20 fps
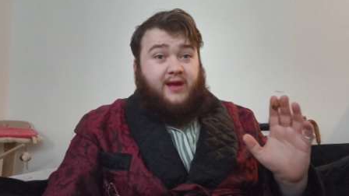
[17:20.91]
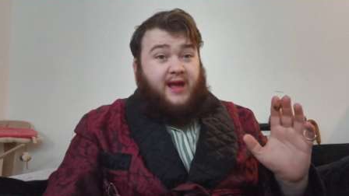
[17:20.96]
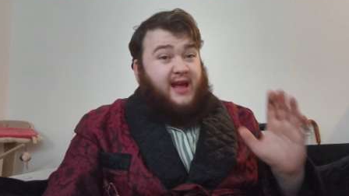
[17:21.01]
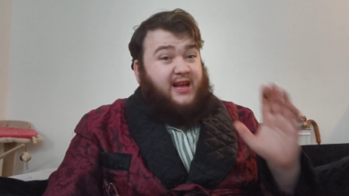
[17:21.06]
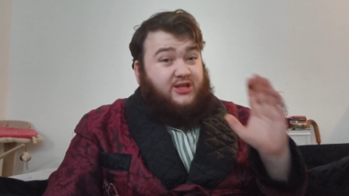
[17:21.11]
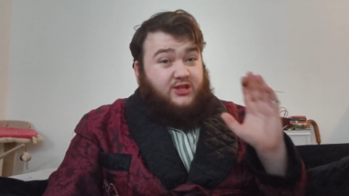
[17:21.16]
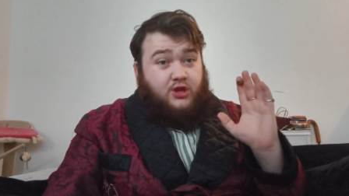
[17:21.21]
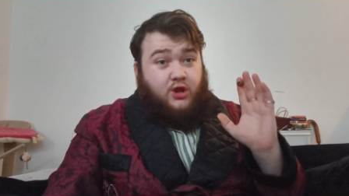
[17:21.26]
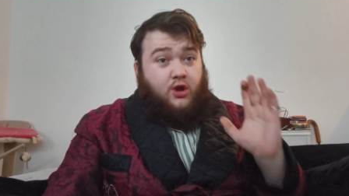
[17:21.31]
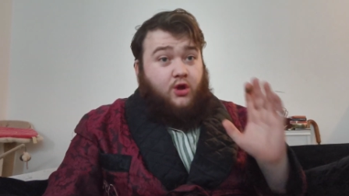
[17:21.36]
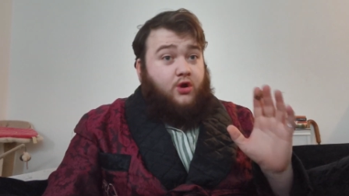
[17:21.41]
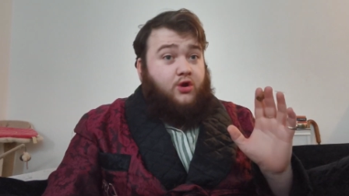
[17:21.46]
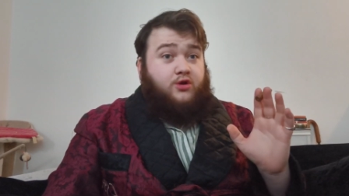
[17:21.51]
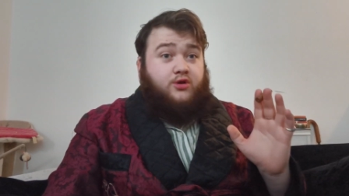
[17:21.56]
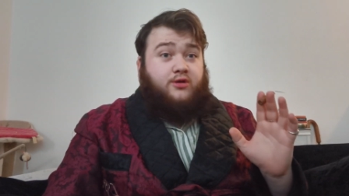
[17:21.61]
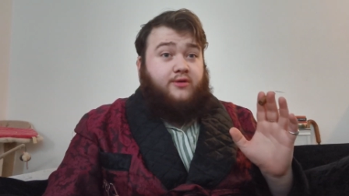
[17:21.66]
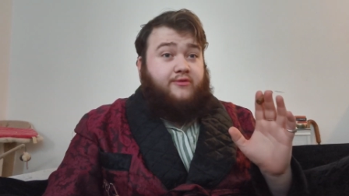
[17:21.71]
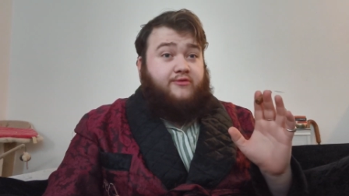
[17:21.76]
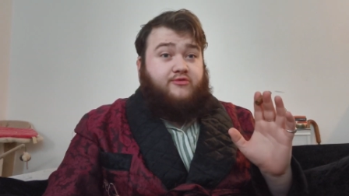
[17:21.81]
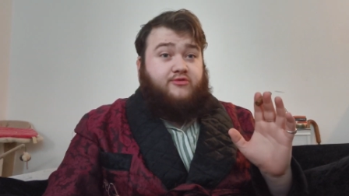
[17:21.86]
It's not
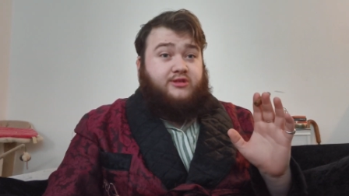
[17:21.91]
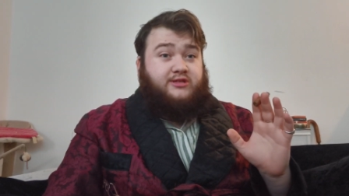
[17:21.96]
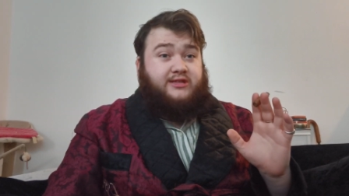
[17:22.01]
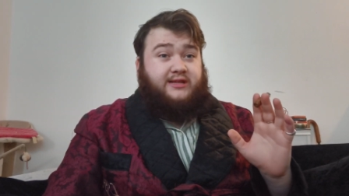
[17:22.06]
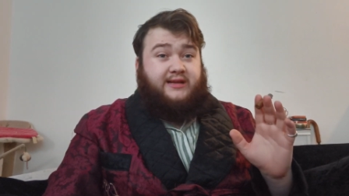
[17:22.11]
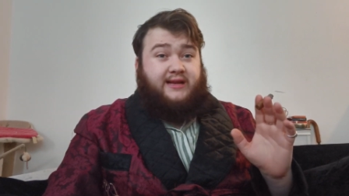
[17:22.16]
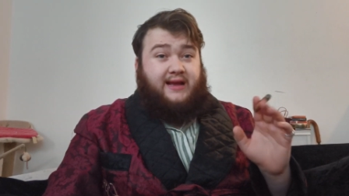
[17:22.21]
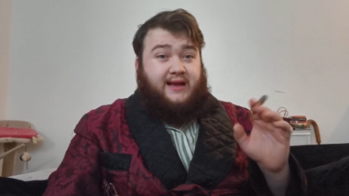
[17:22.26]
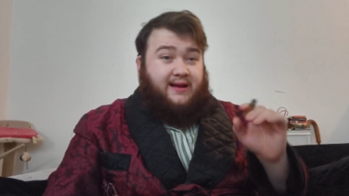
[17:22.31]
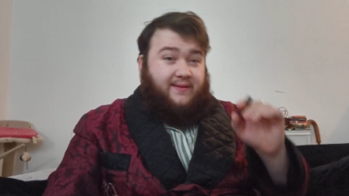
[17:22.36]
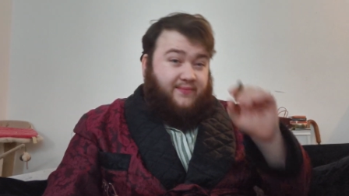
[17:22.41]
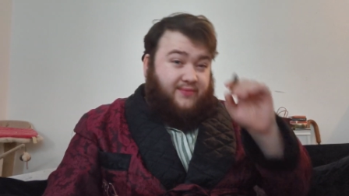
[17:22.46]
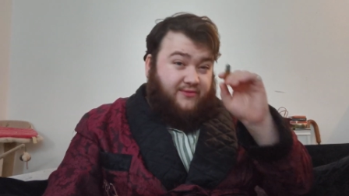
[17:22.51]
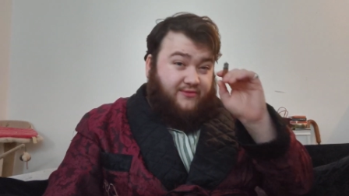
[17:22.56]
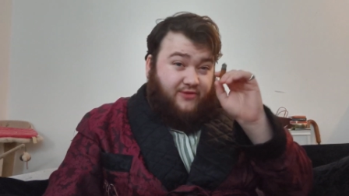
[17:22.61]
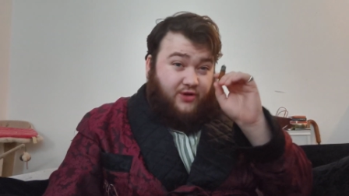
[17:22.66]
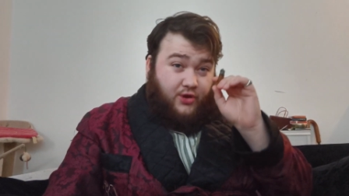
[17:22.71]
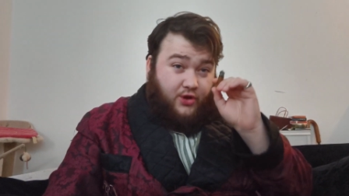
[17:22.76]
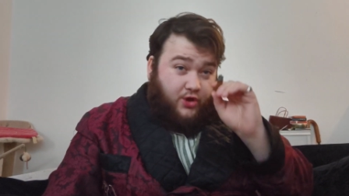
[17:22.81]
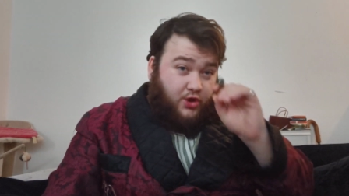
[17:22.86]
good enough for a cigar
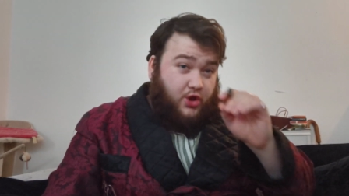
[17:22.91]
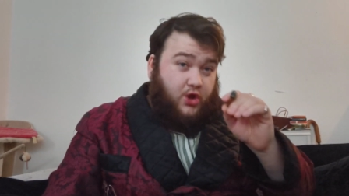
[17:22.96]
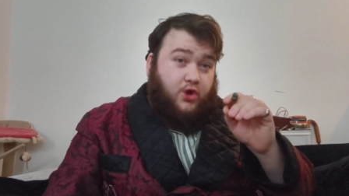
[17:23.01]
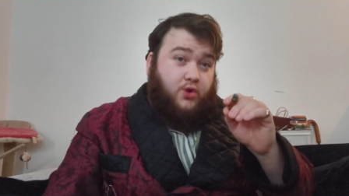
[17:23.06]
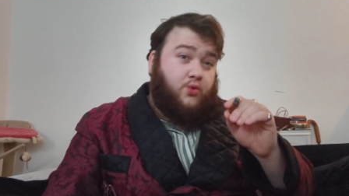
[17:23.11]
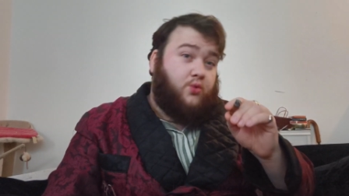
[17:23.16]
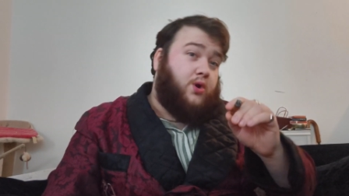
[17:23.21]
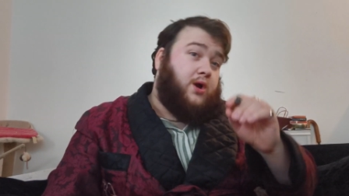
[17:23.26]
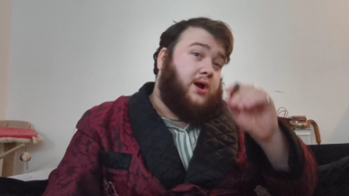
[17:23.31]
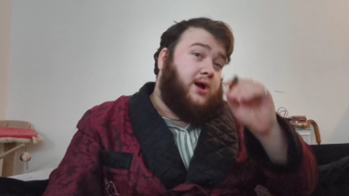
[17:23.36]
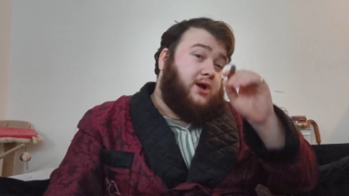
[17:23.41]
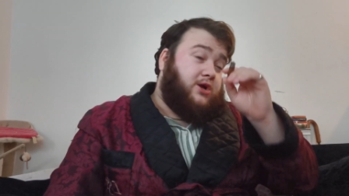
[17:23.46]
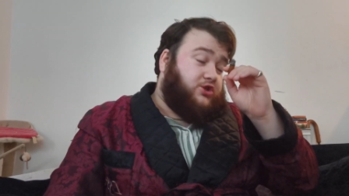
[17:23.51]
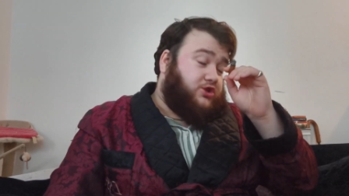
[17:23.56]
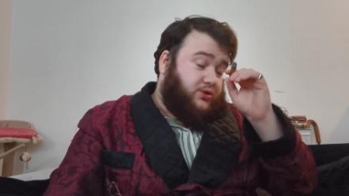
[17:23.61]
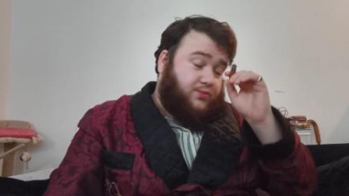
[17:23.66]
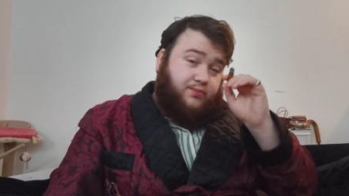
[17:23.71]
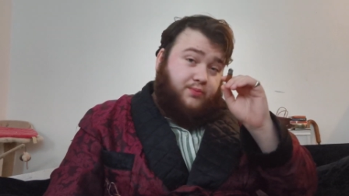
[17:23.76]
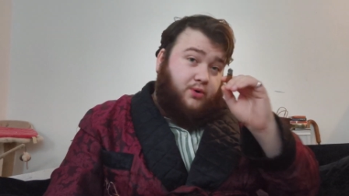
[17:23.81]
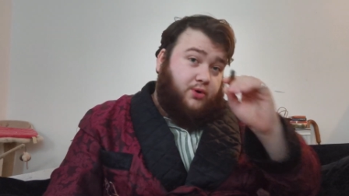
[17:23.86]
for you
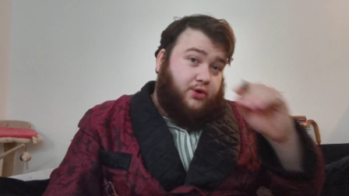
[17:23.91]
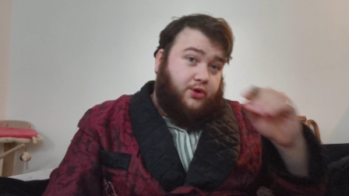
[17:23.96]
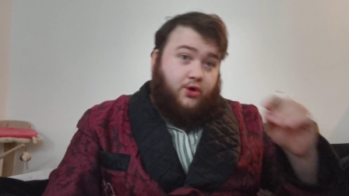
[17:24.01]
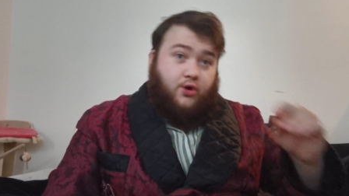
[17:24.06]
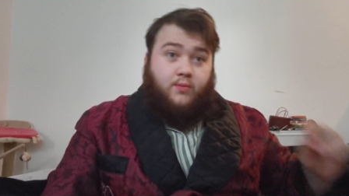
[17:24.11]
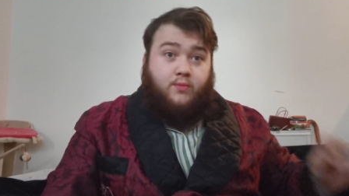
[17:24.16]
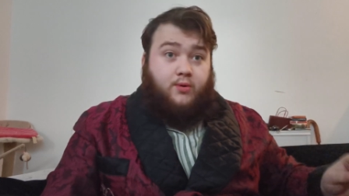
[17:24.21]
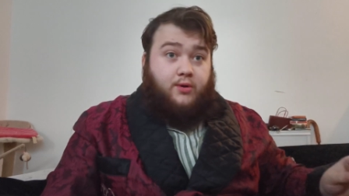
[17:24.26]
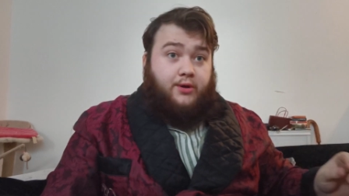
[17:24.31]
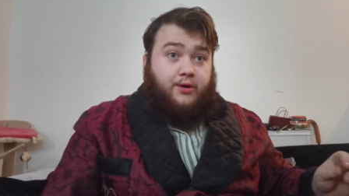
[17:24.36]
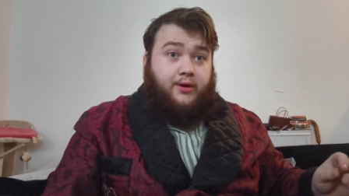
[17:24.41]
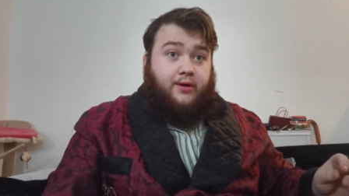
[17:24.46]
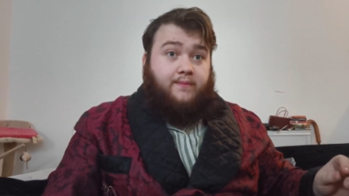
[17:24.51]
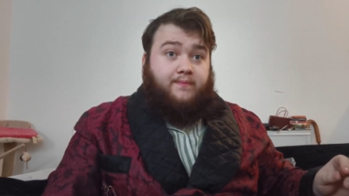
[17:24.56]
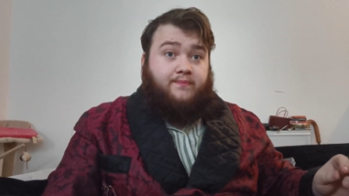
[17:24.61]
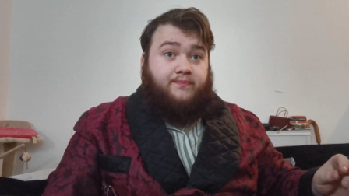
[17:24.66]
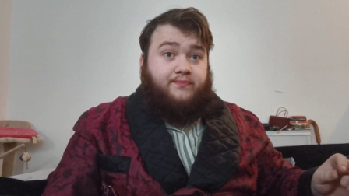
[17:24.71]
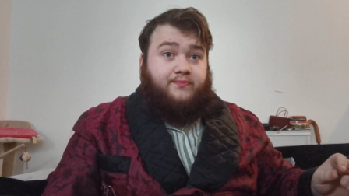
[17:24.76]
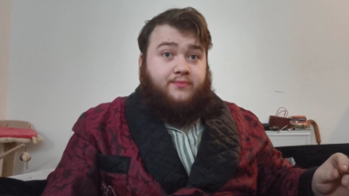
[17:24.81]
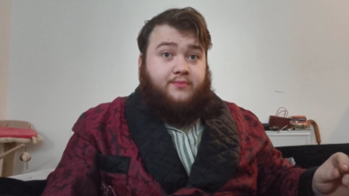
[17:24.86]
to put your money on.